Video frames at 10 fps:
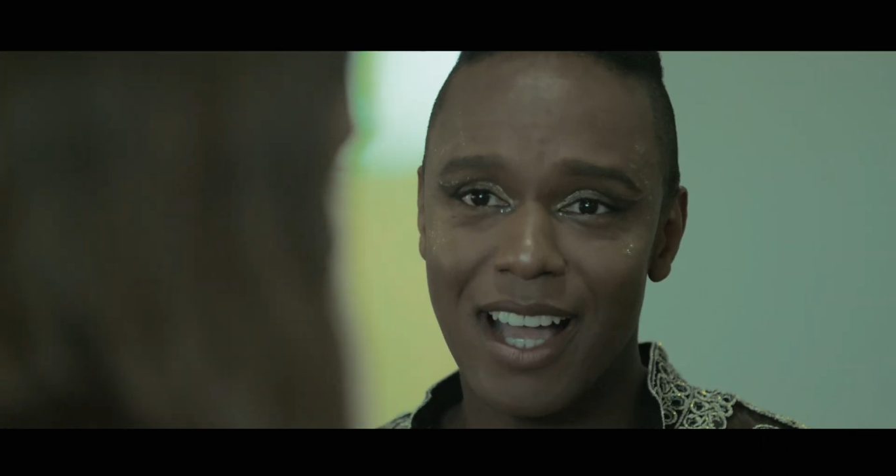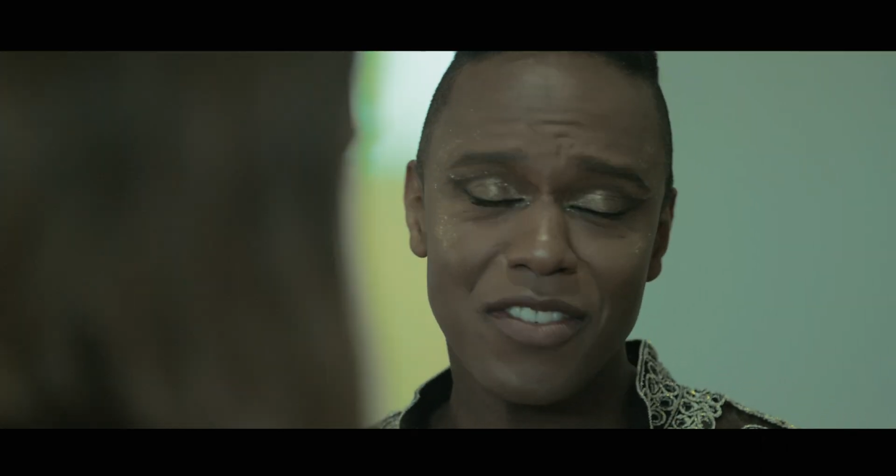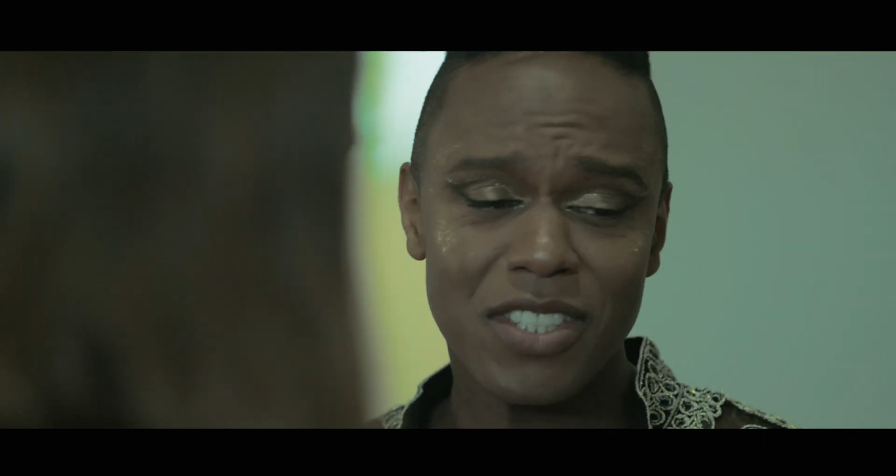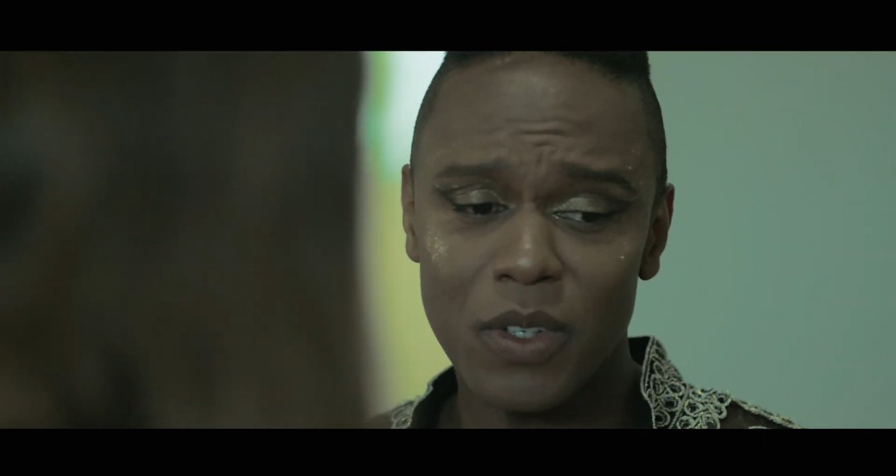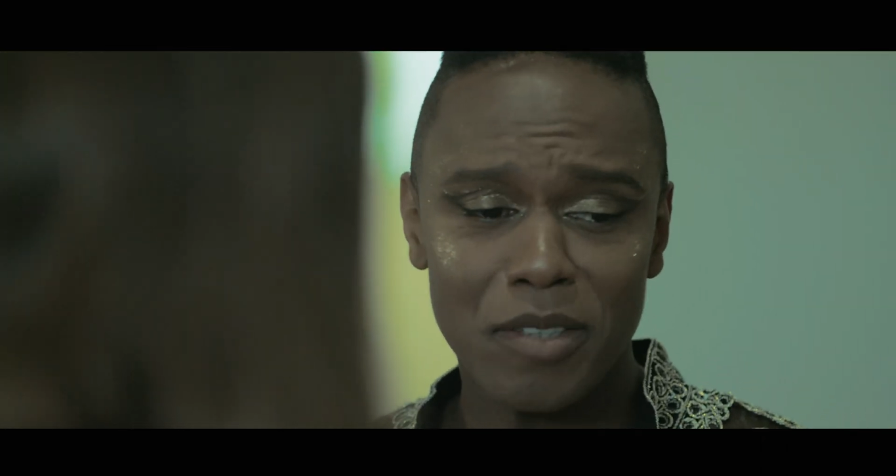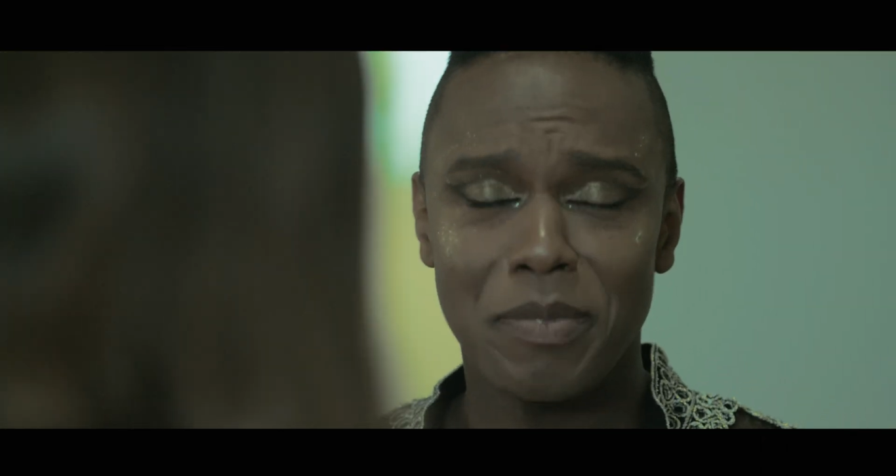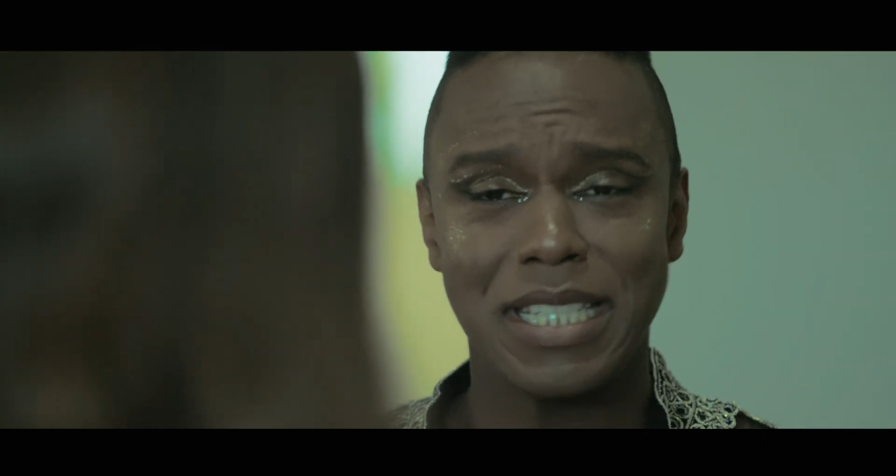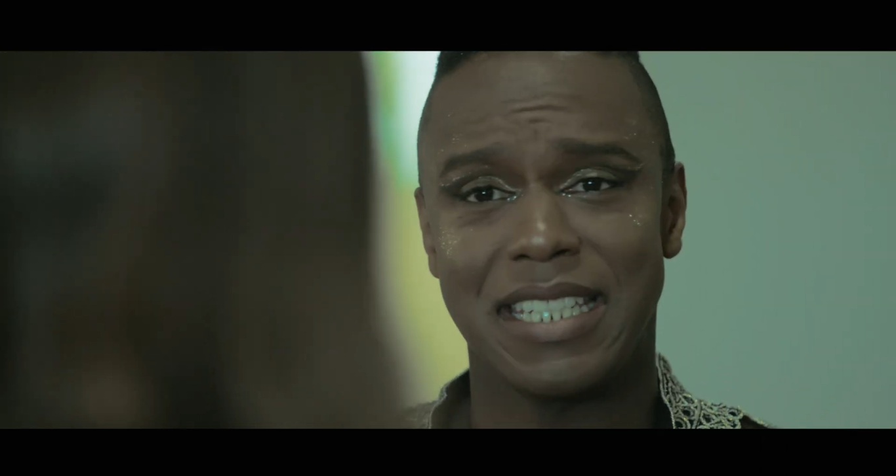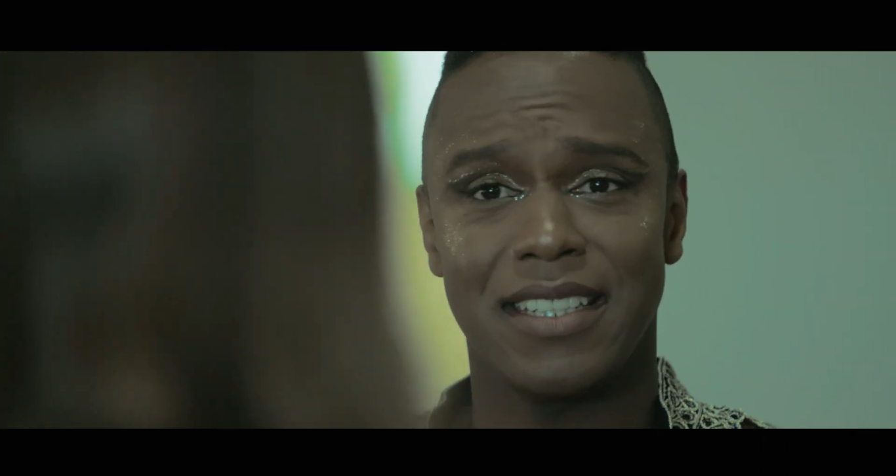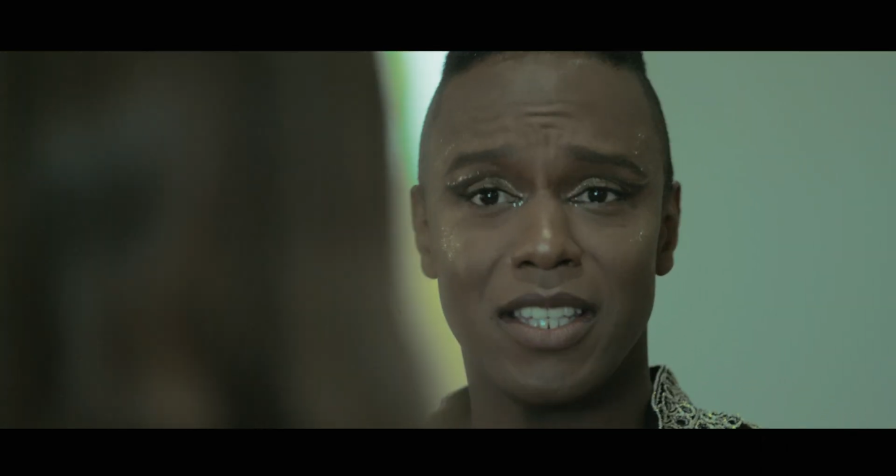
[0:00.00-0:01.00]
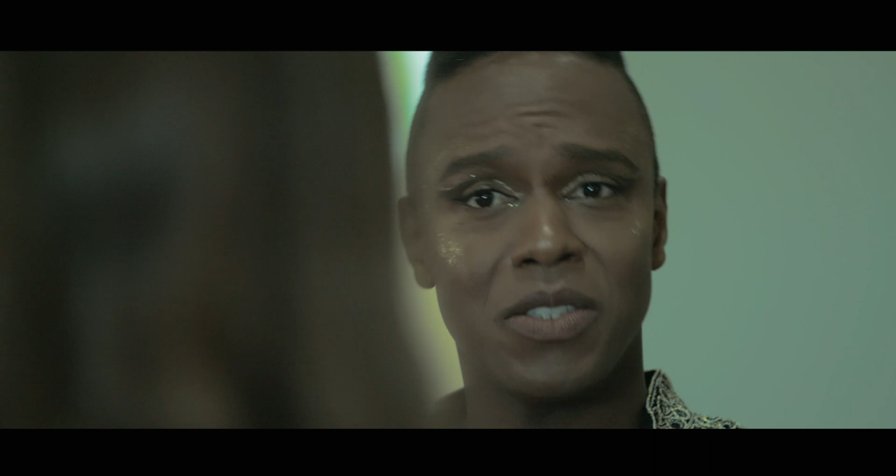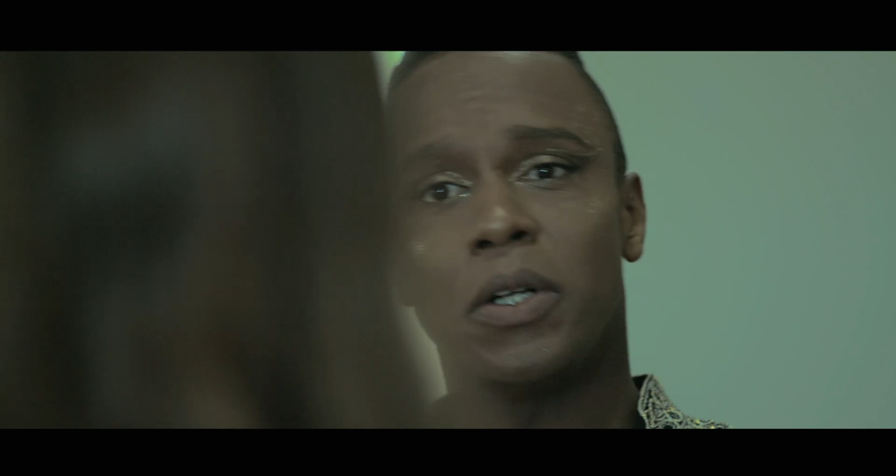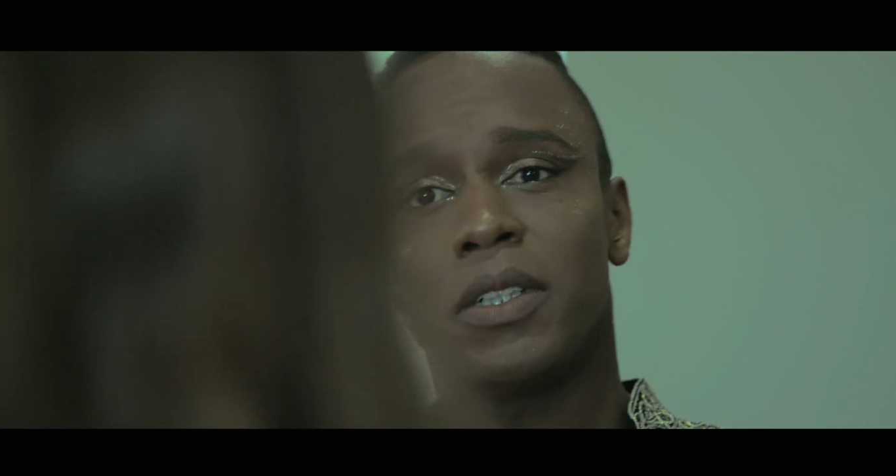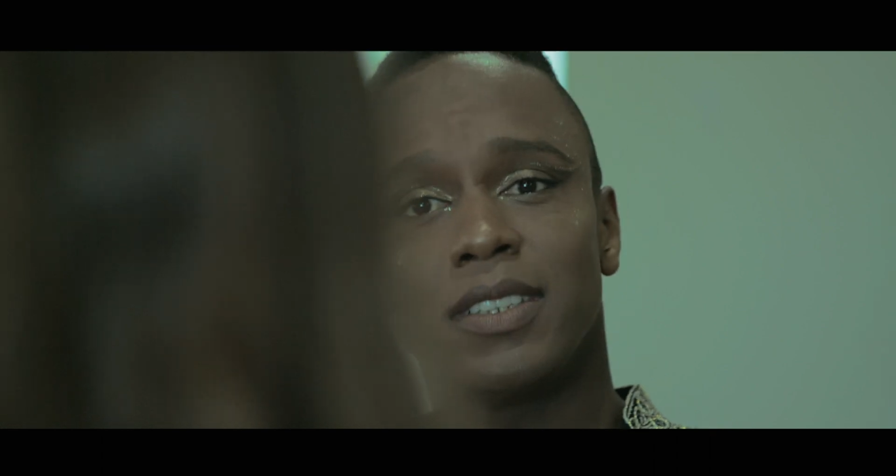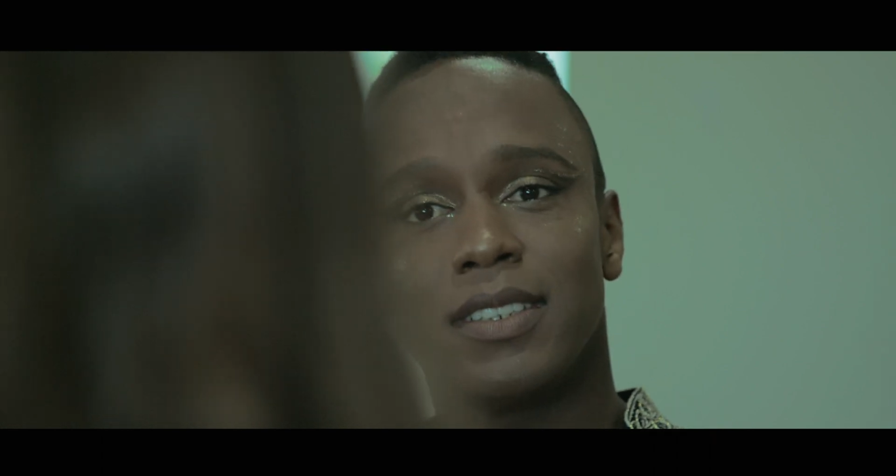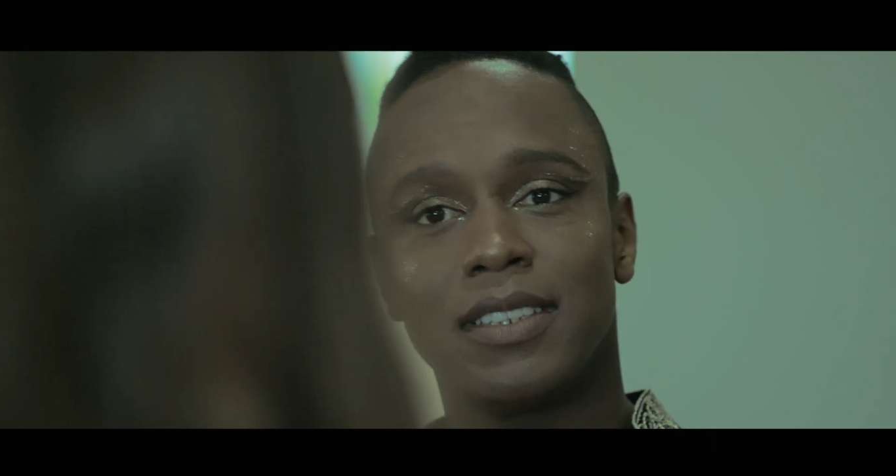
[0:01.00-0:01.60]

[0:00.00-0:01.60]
I've just gotten busy, that's all.